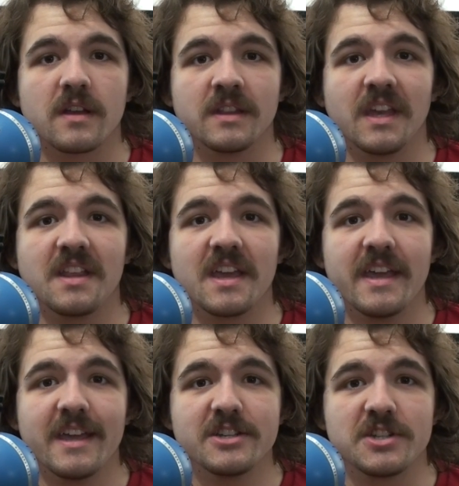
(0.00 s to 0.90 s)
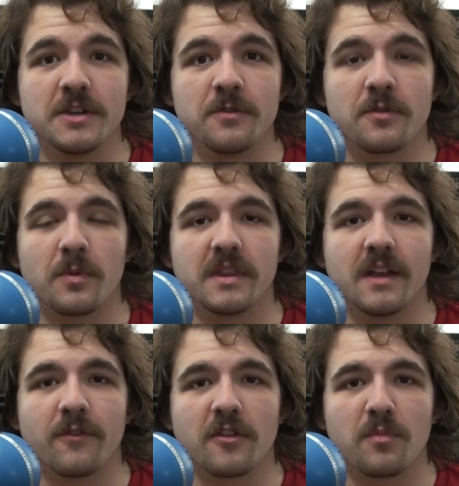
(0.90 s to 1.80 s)
could lead to issues with
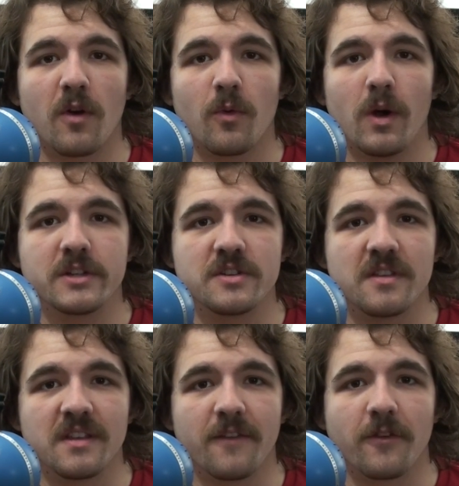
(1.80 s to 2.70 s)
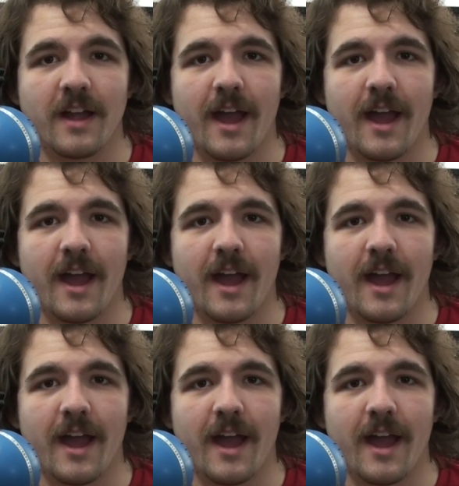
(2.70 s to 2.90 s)
different smartwatches and different